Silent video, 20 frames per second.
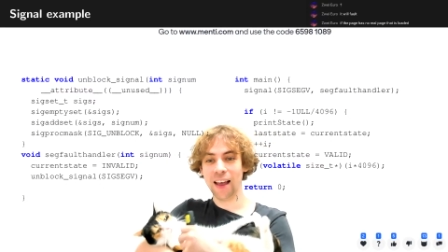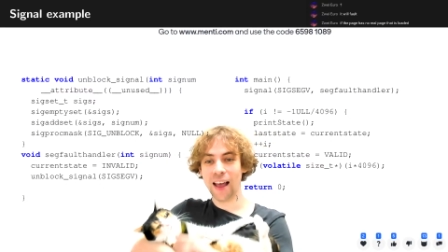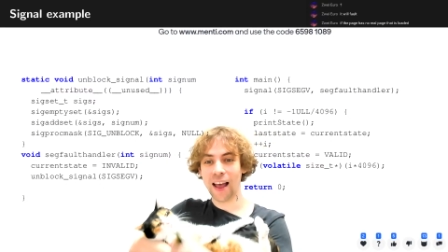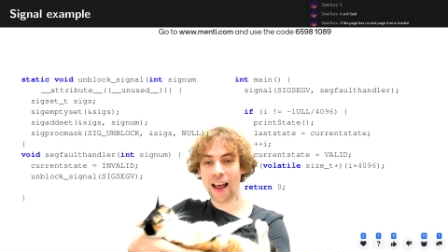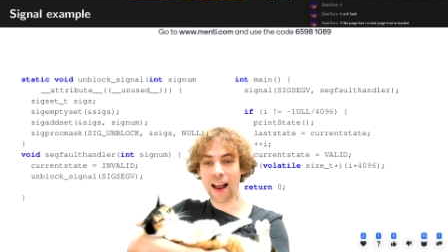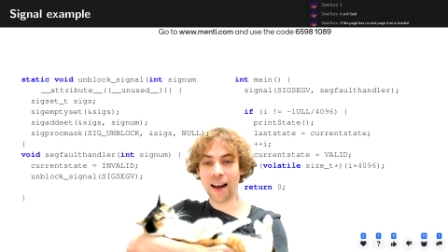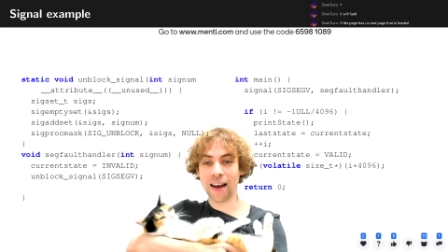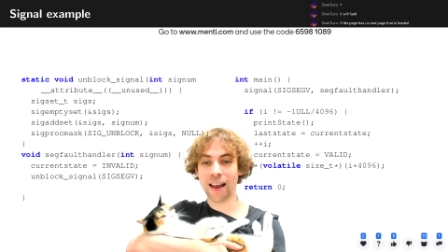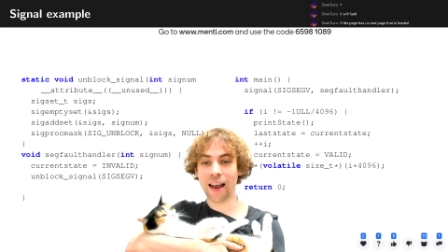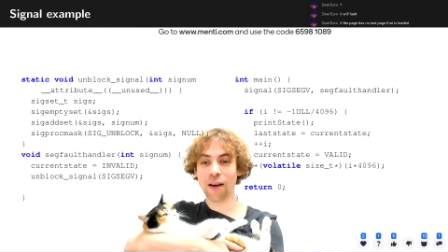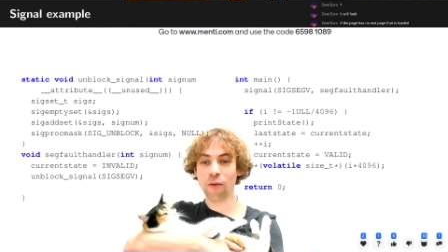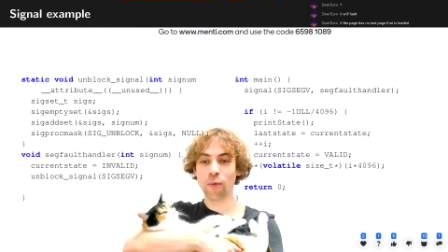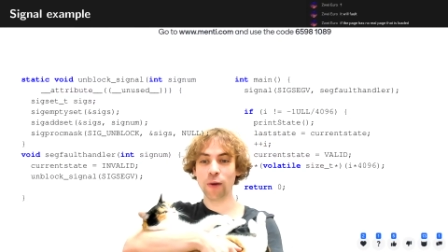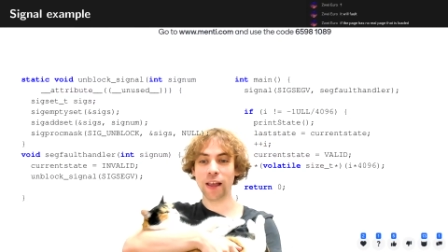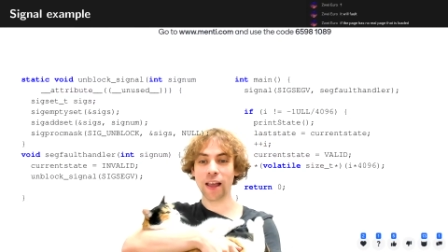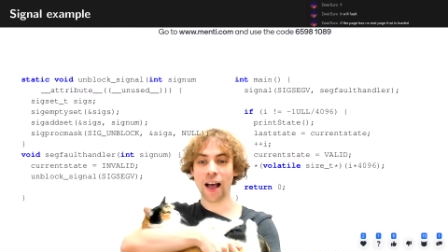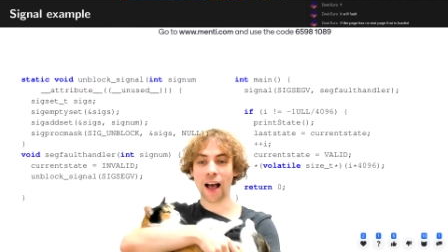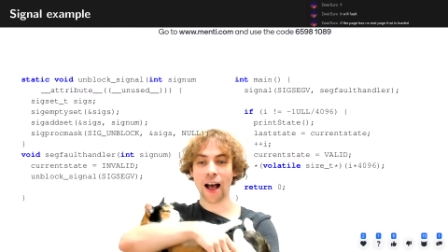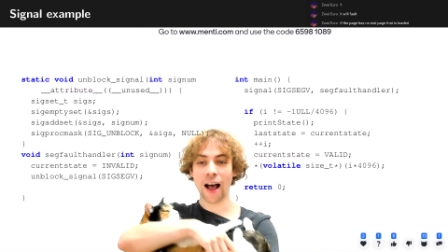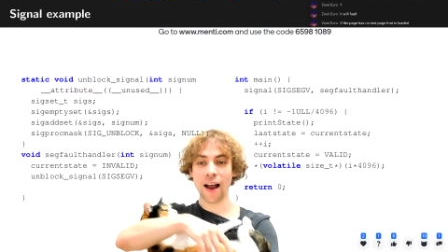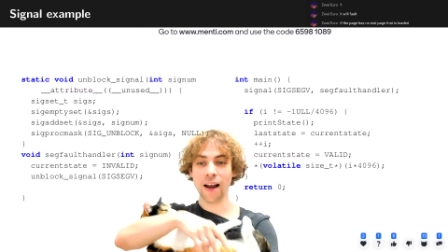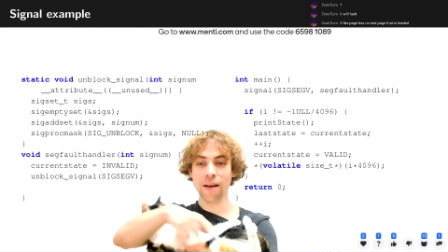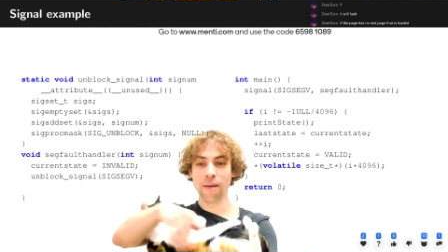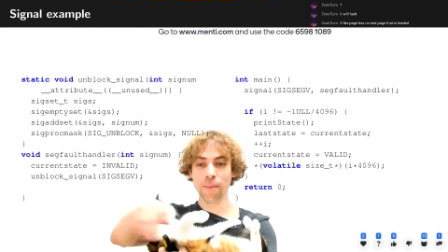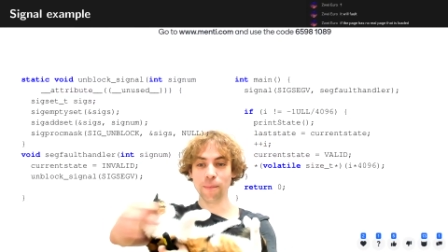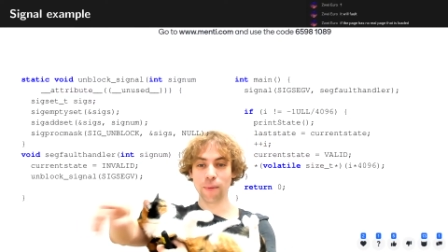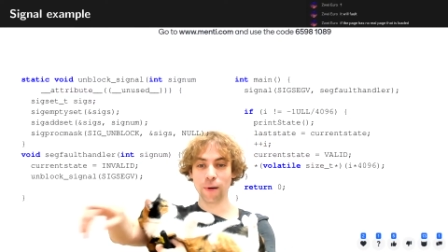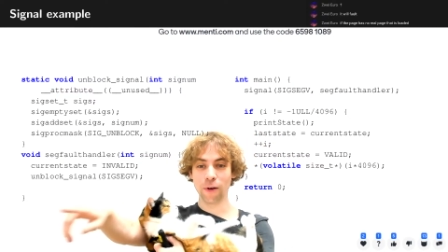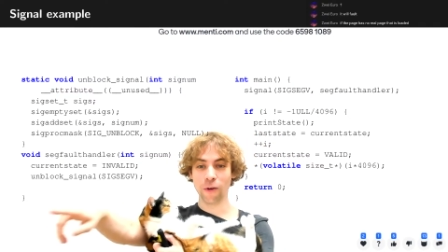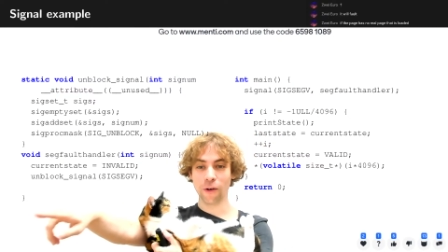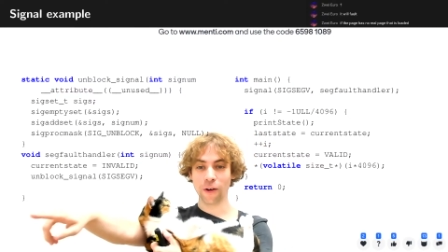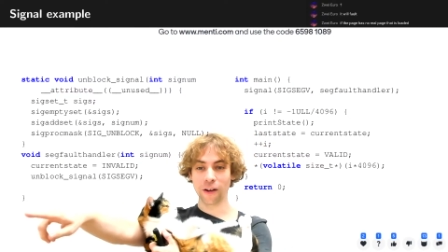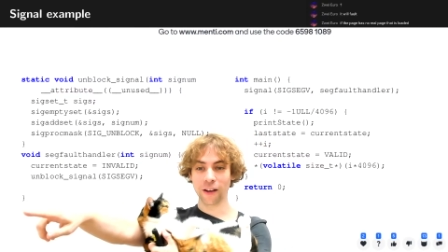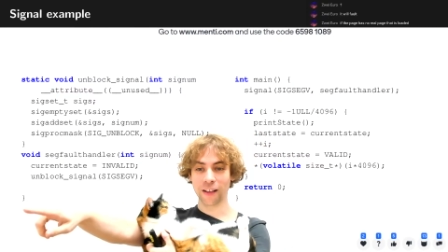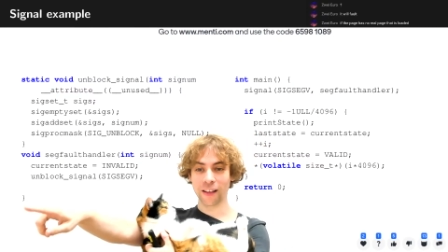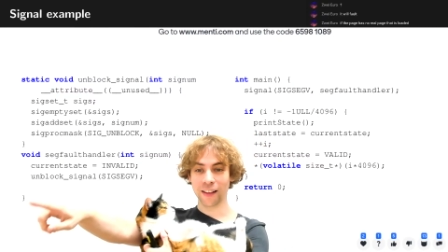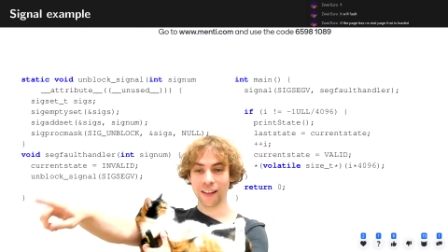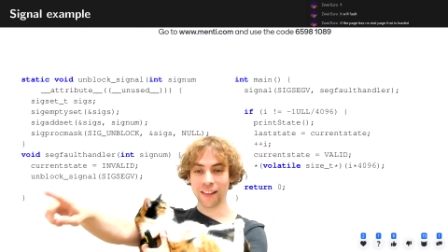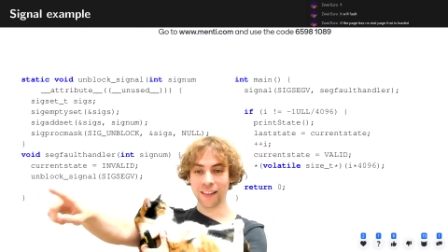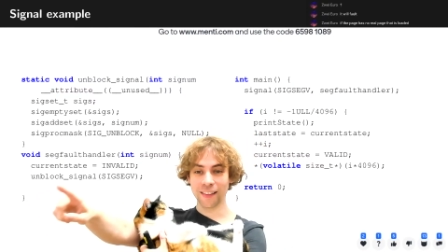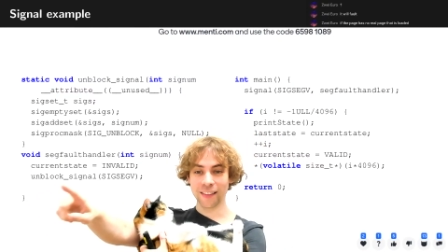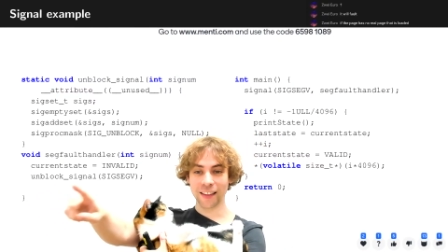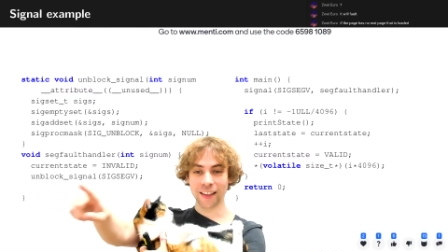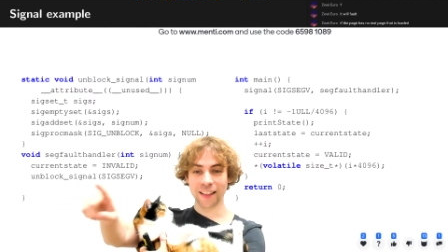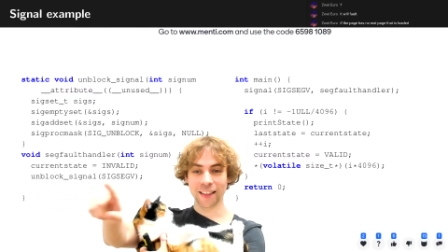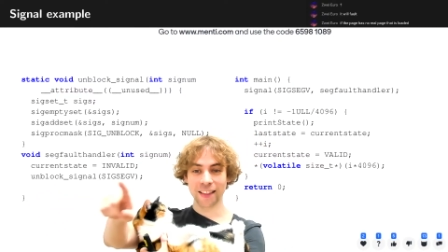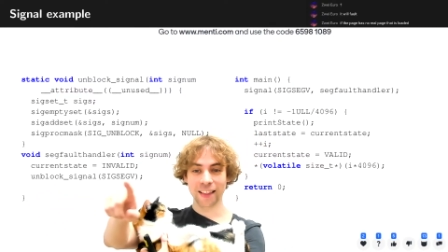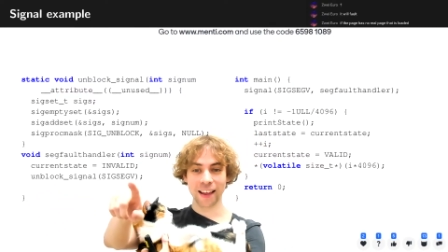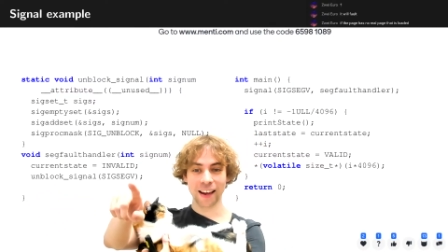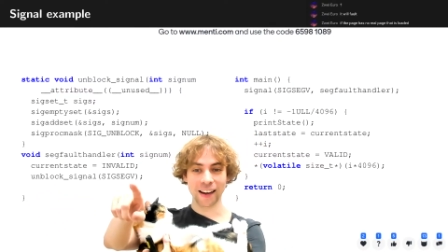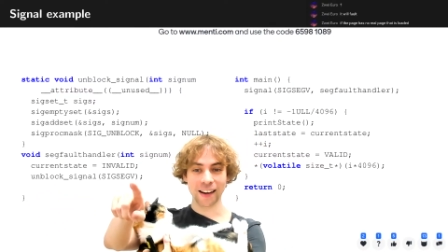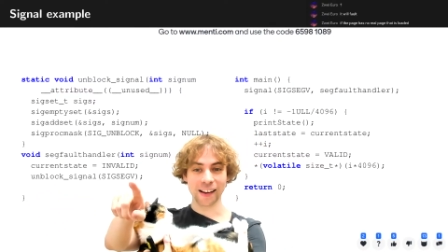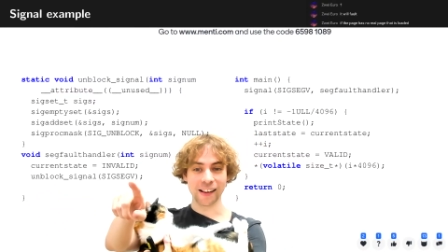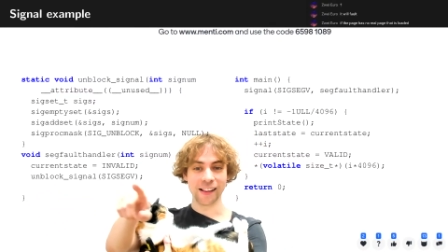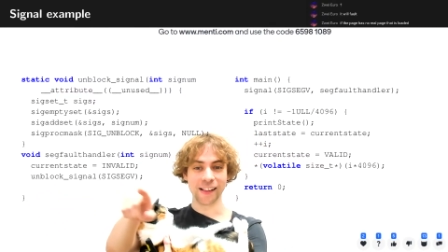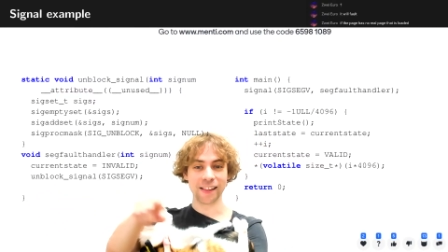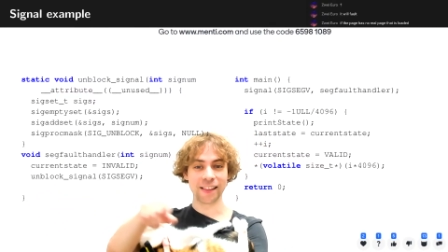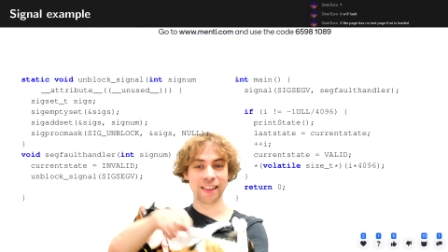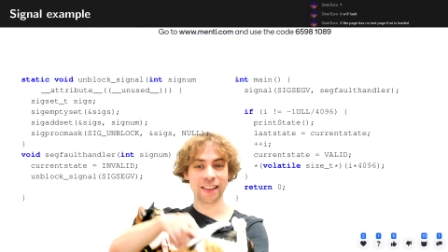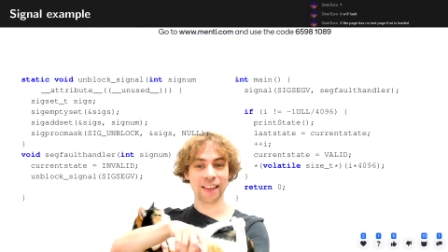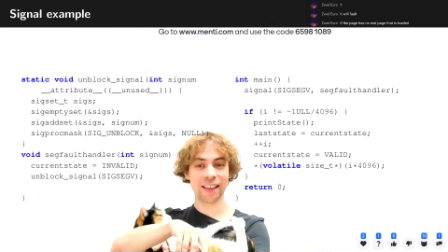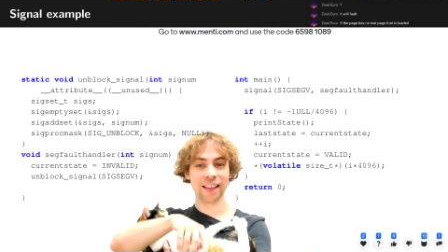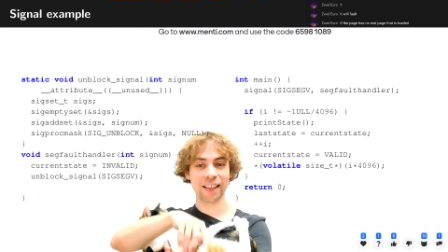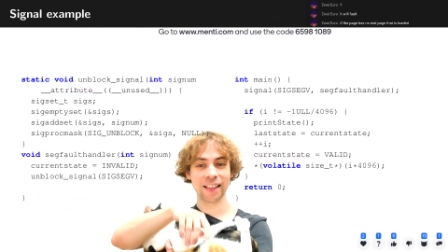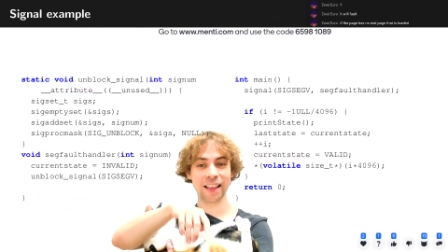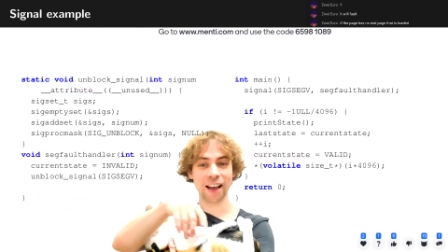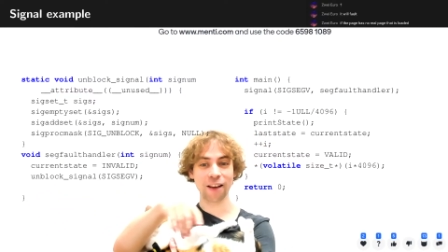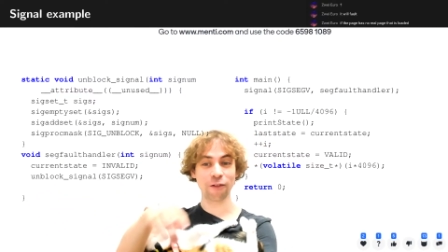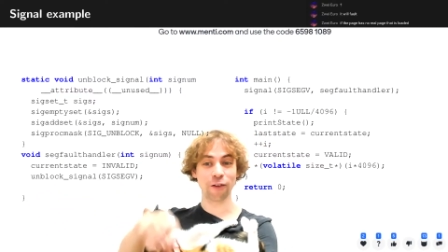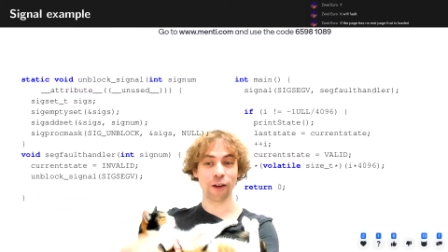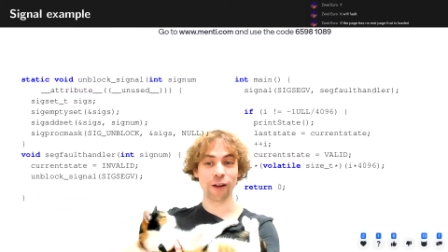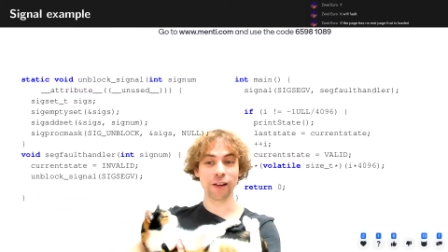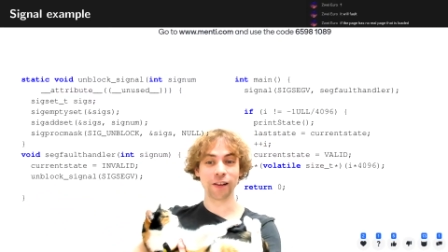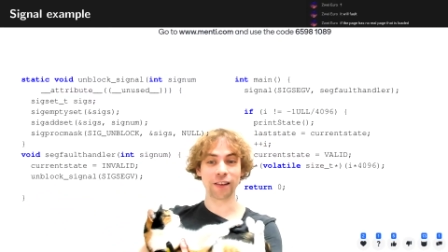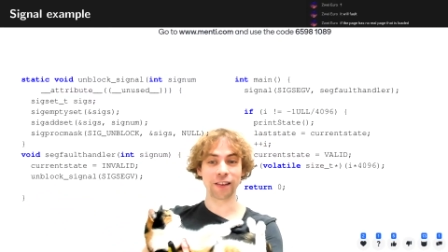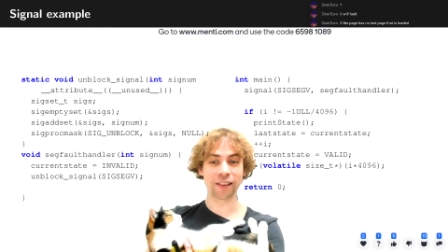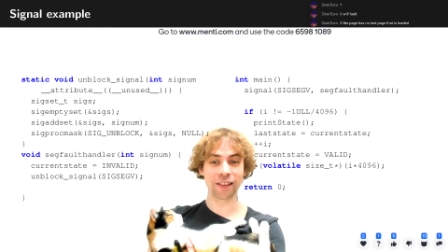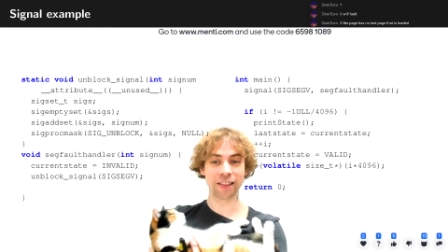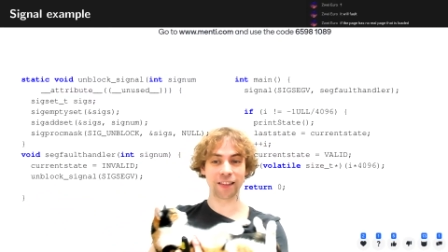And then we unblock this signal, the seg fault